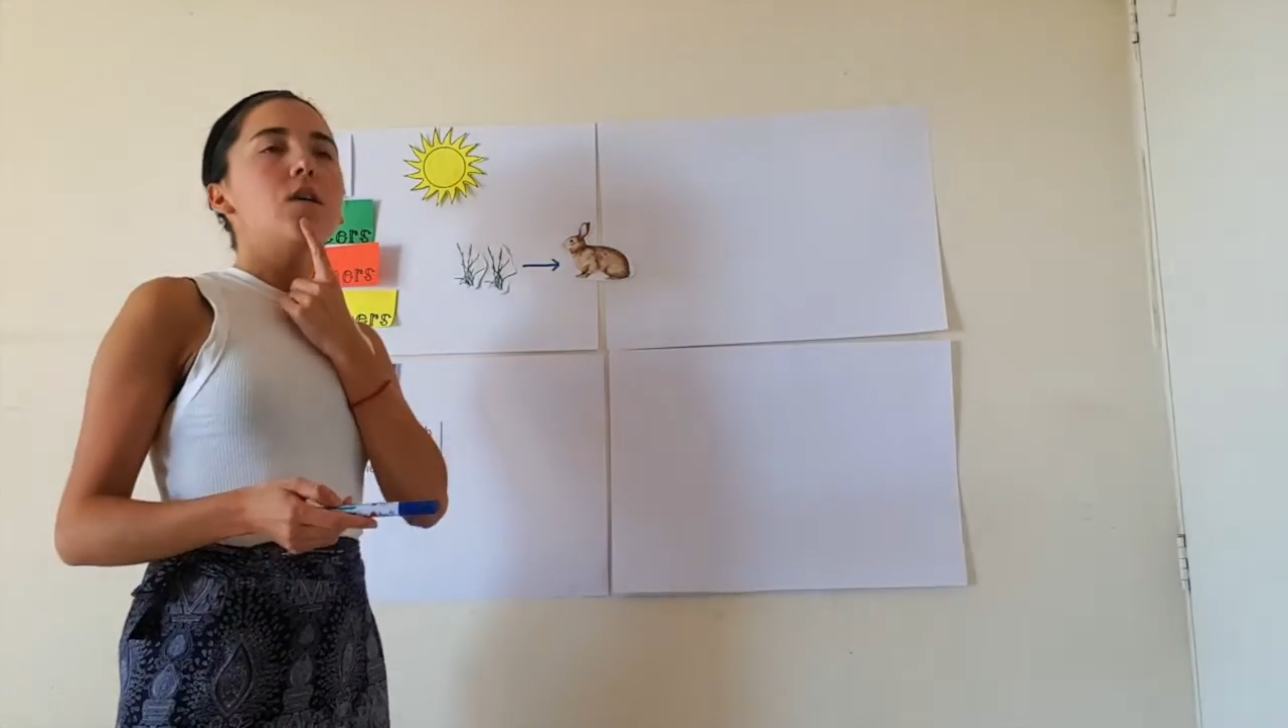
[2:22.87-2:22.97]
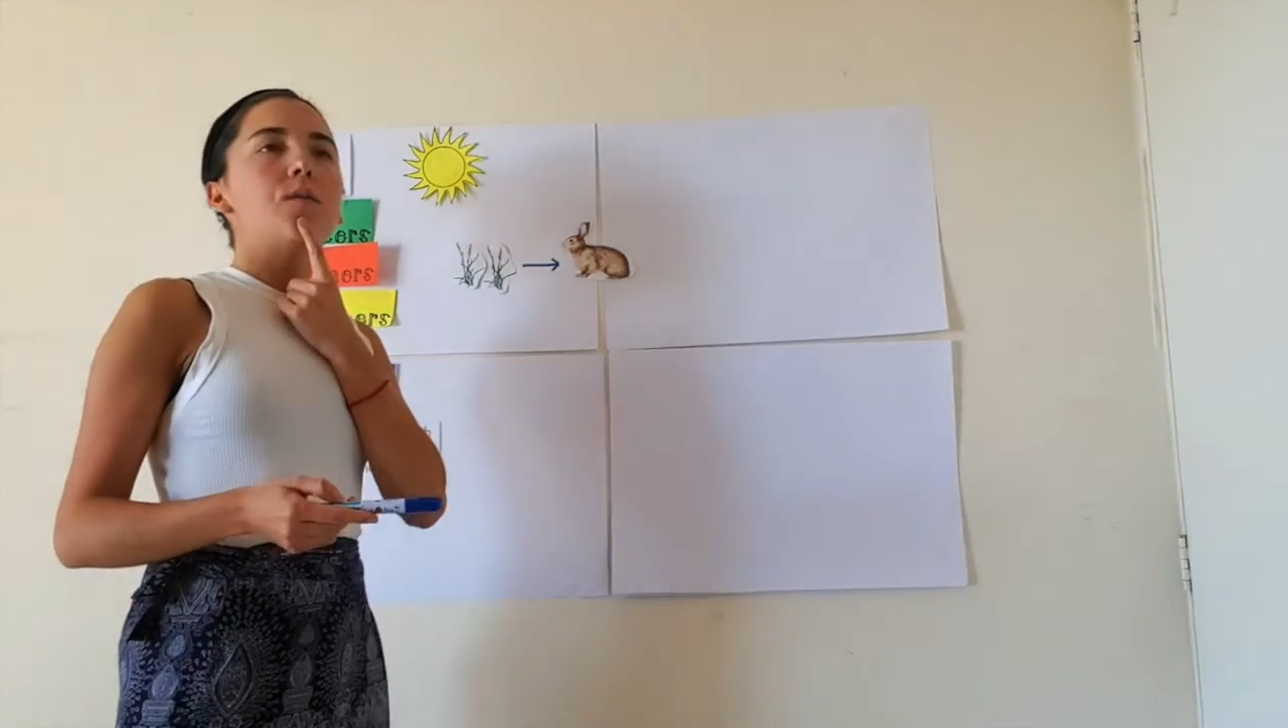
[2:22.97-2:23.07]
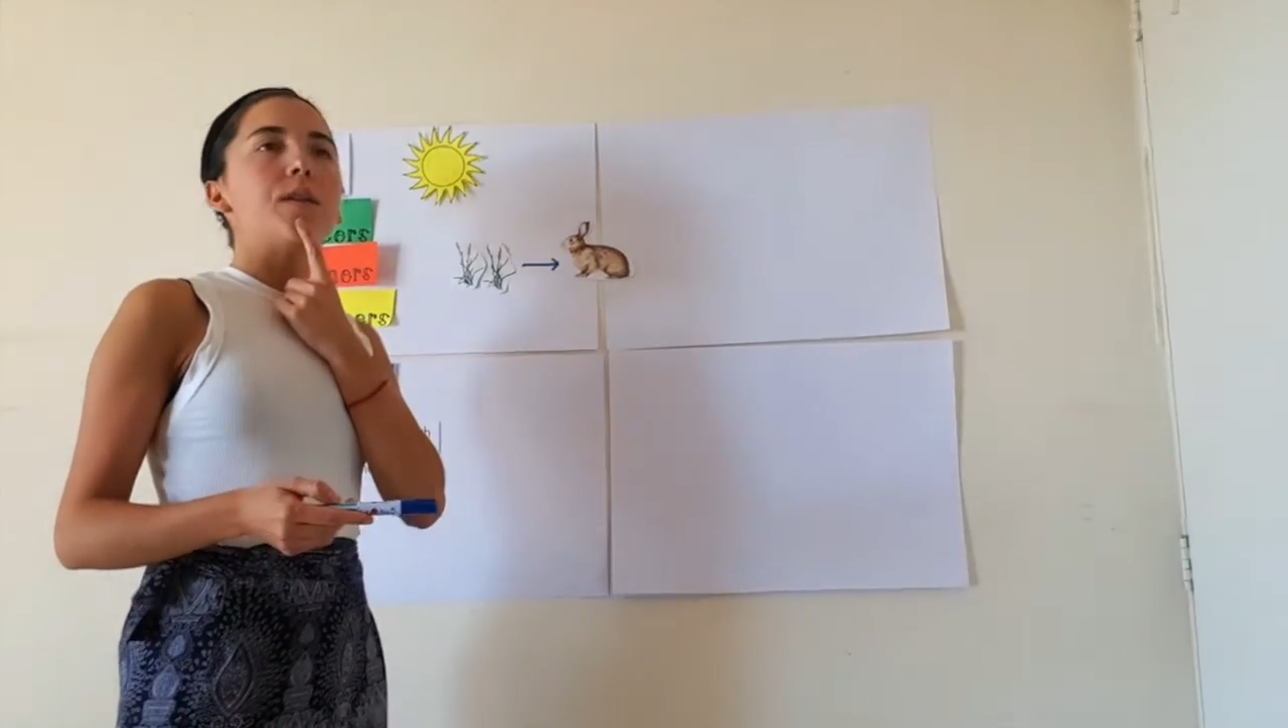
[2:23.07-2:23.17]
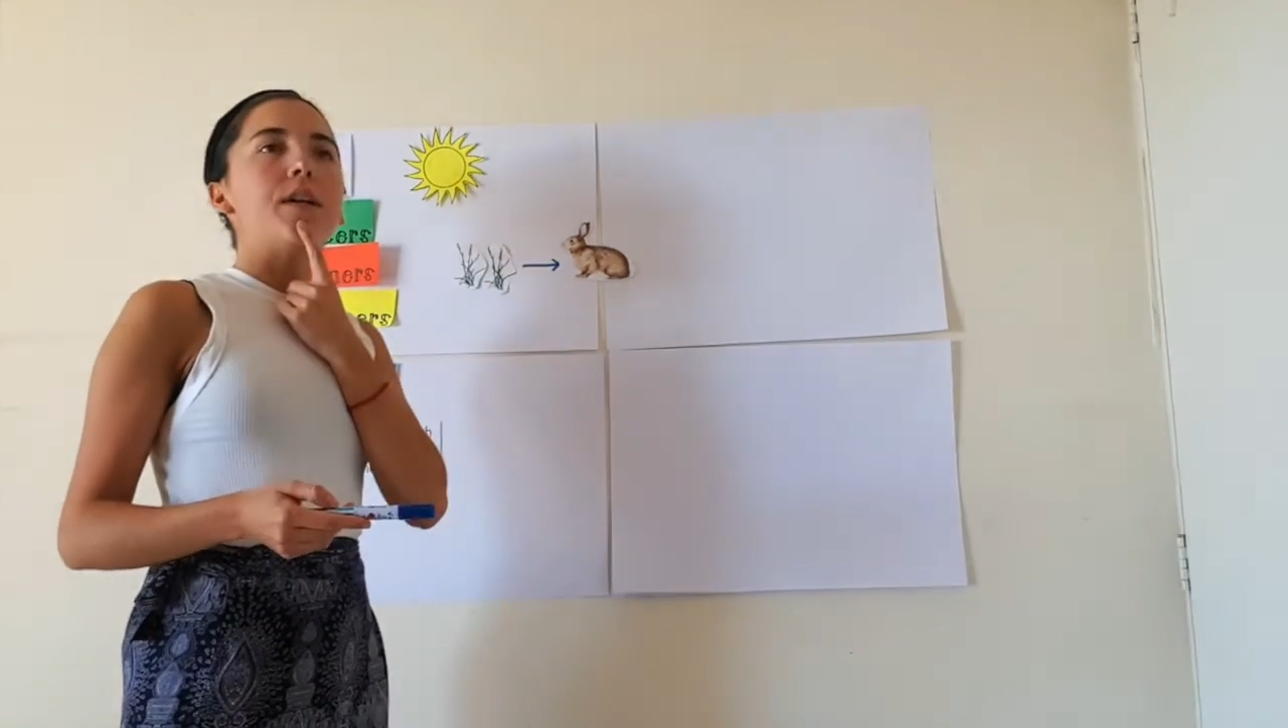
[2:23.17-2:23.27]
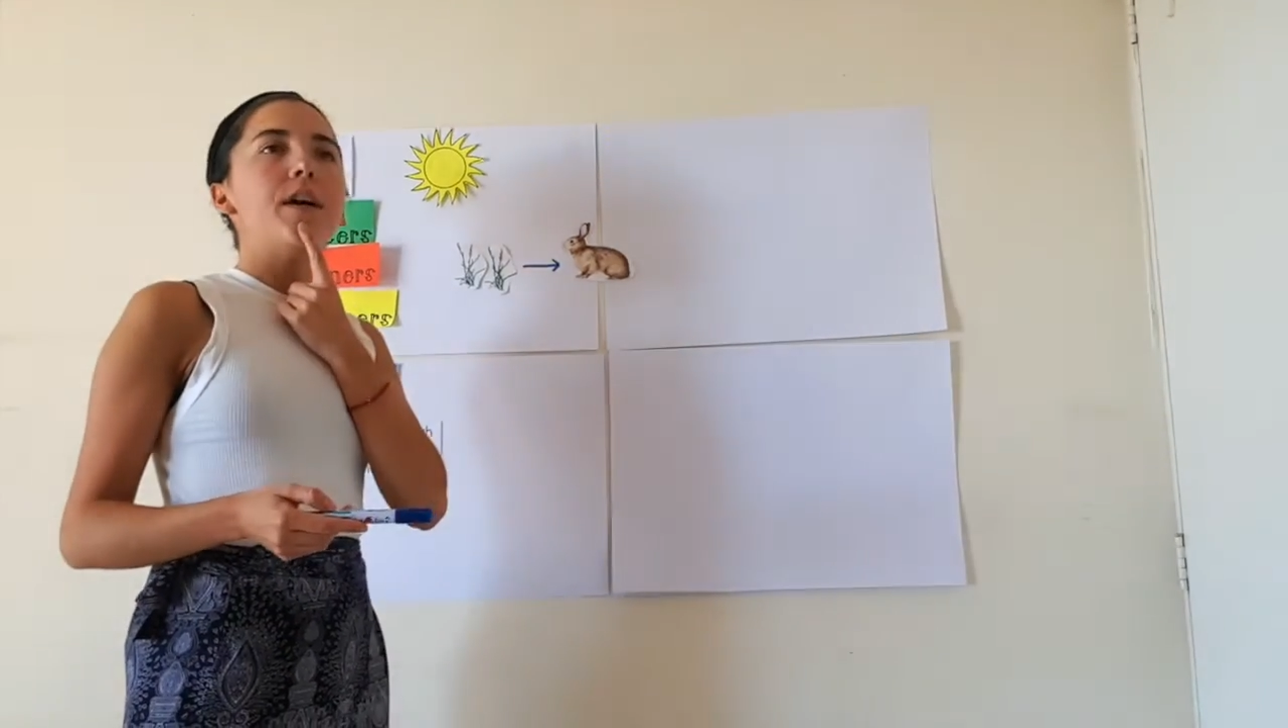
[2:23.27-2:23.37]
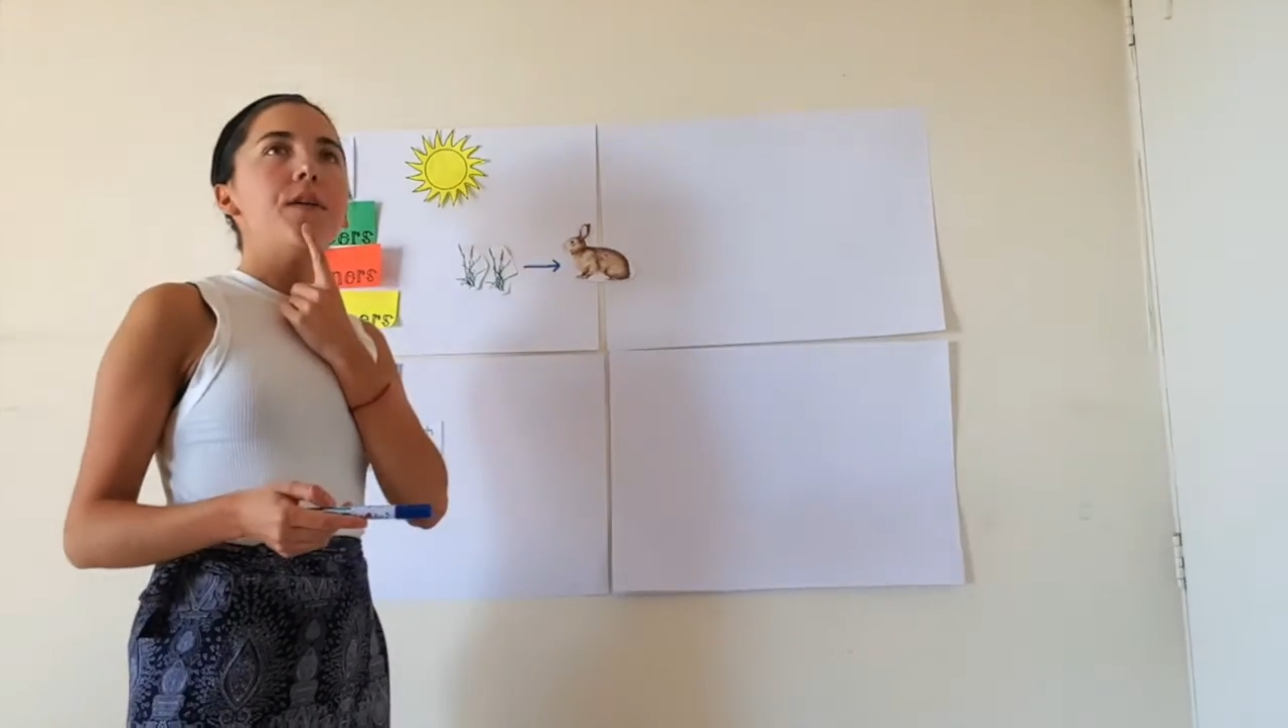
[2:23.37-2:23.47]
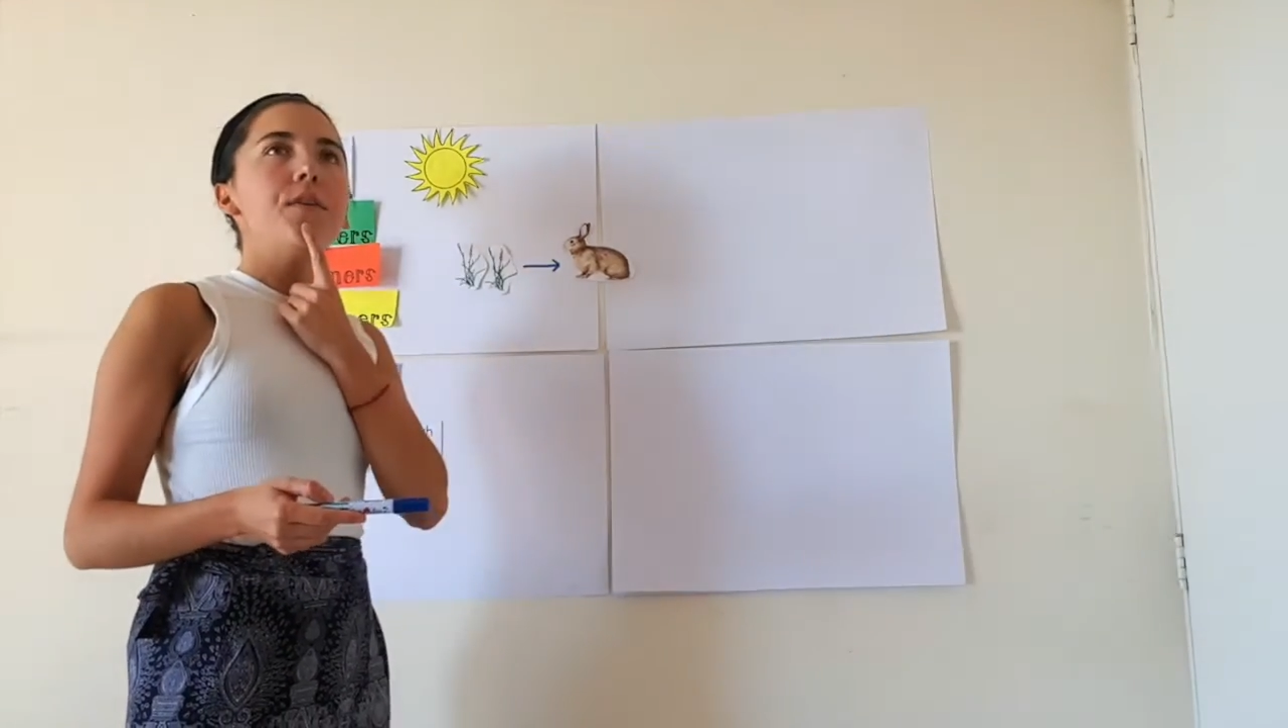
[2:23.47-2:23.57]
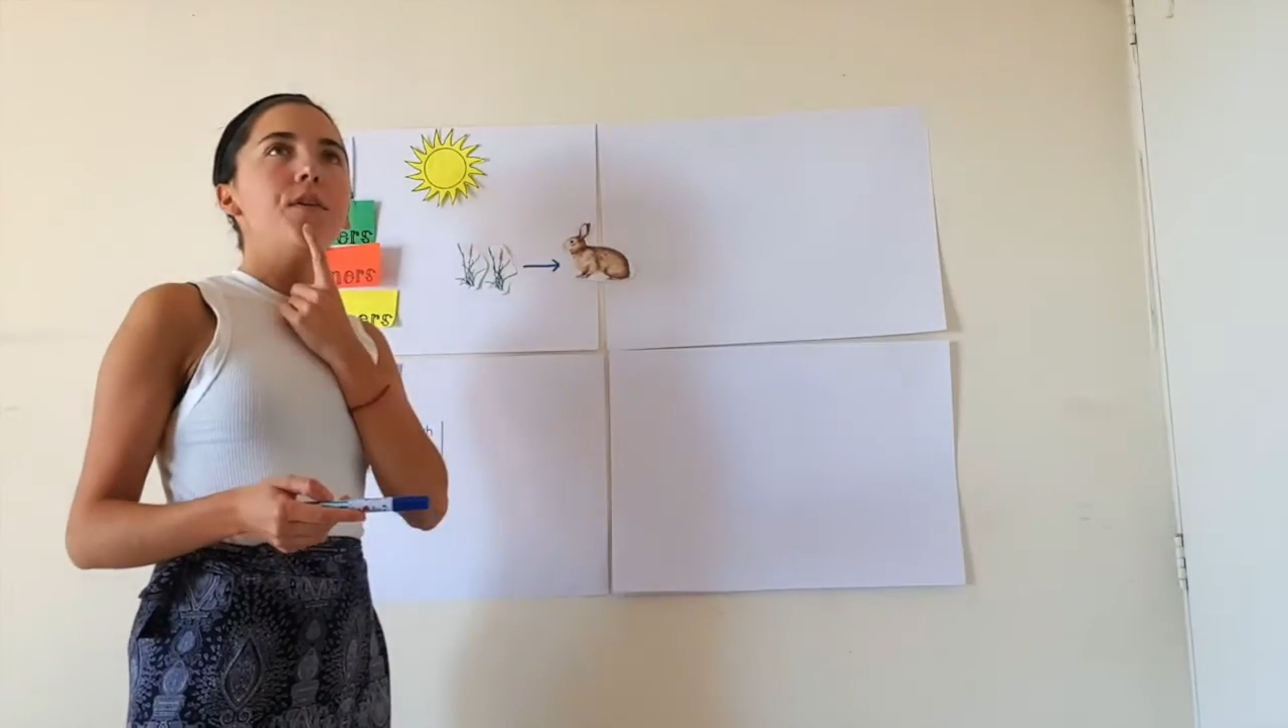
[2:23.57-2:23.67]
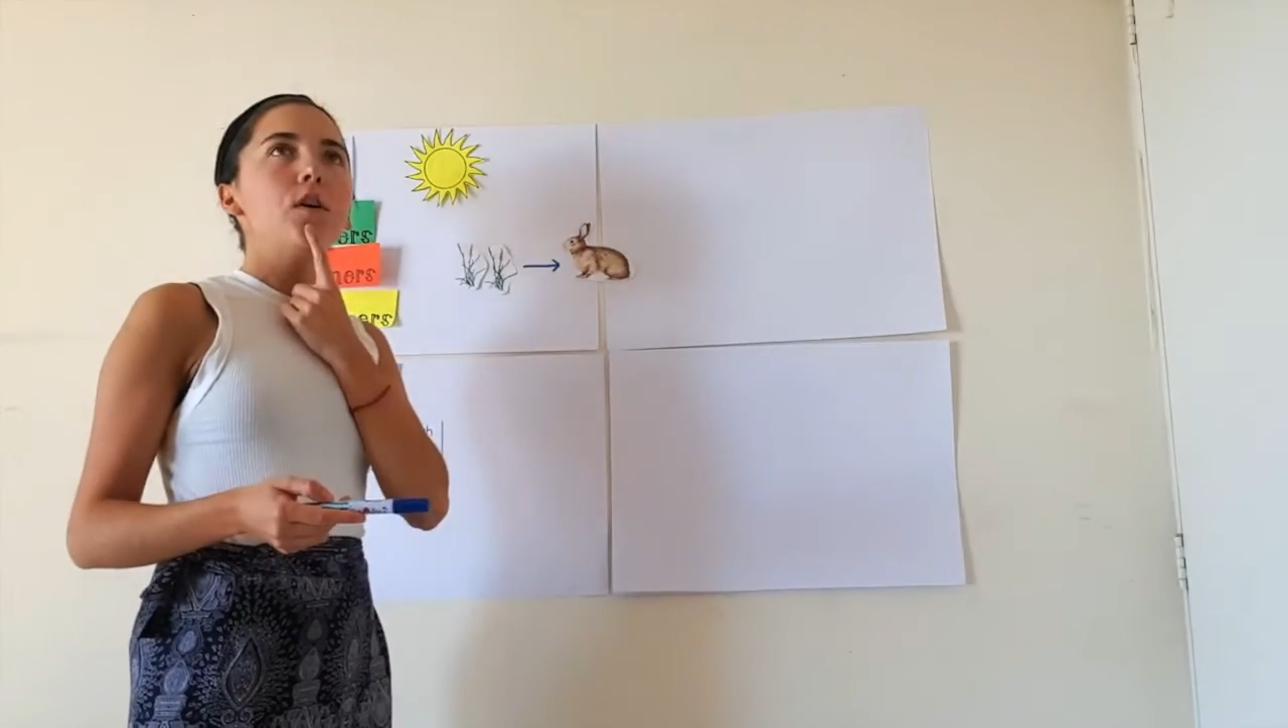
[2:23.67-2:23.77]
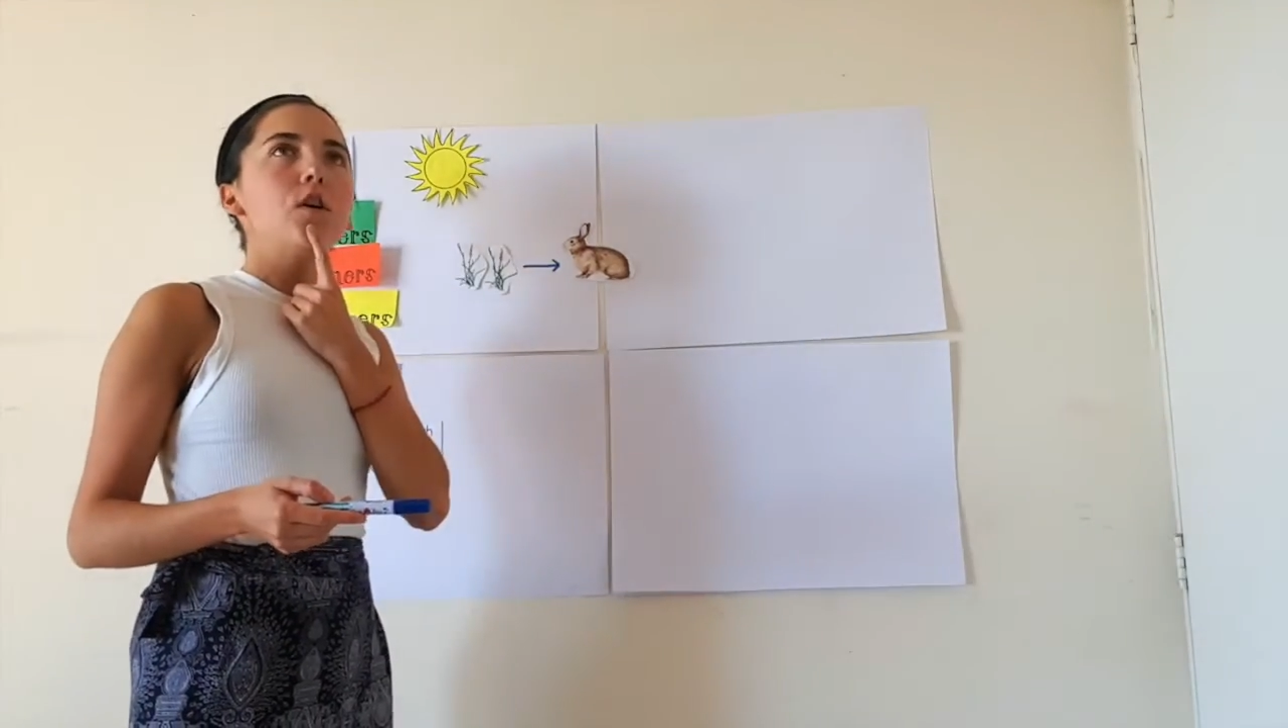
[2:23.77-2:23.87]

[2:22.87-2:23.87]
of another